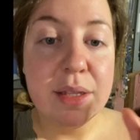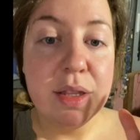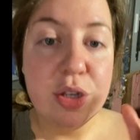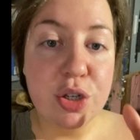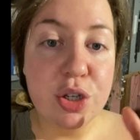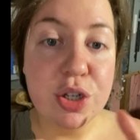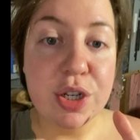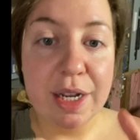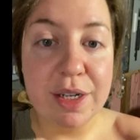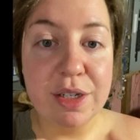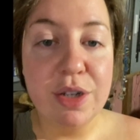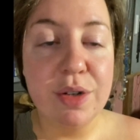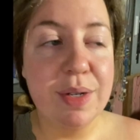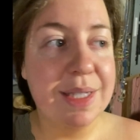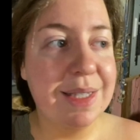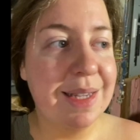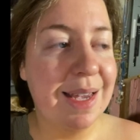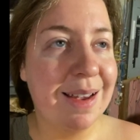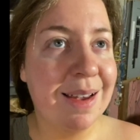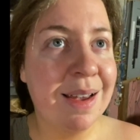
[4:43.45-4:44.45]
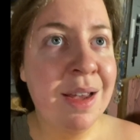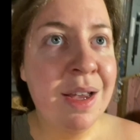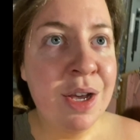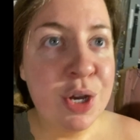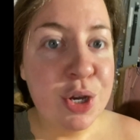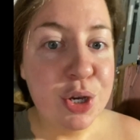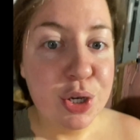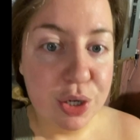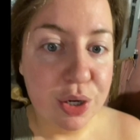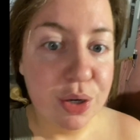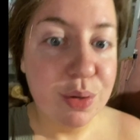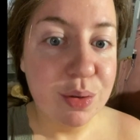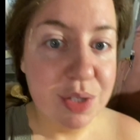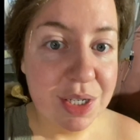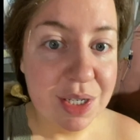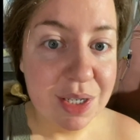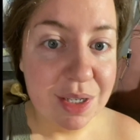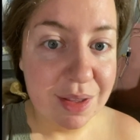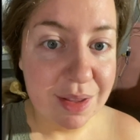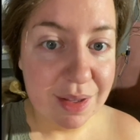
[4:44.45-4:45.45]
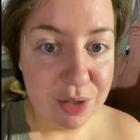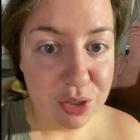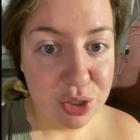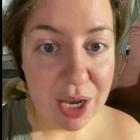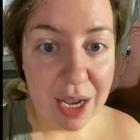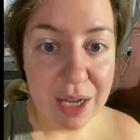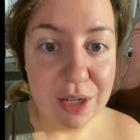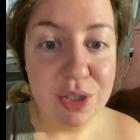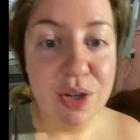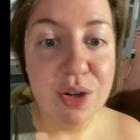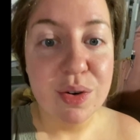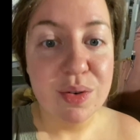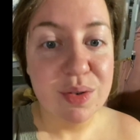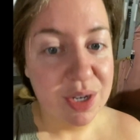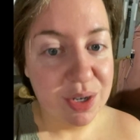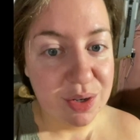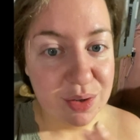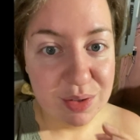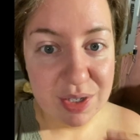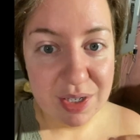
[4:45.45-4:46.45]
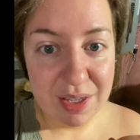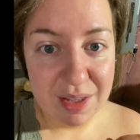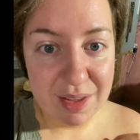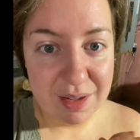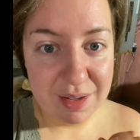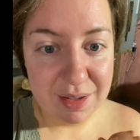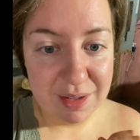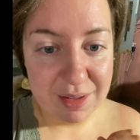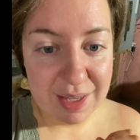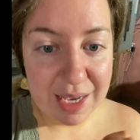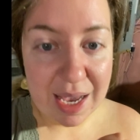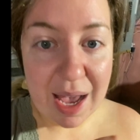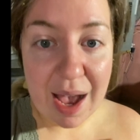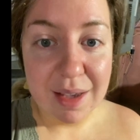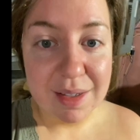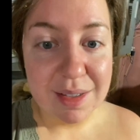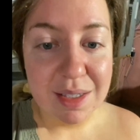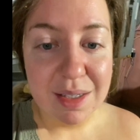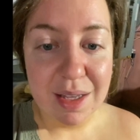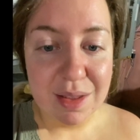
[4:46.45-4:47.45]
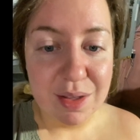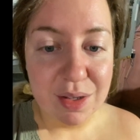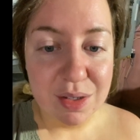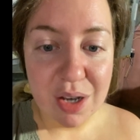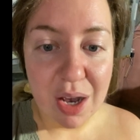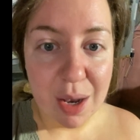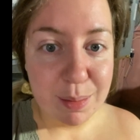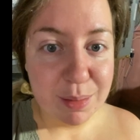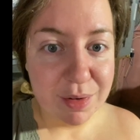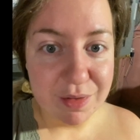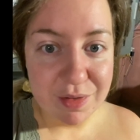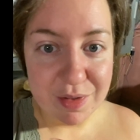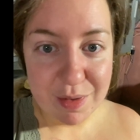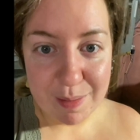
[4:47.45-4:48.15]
Le Chateau. It's like, go to the chateau, go to the castle at the top of the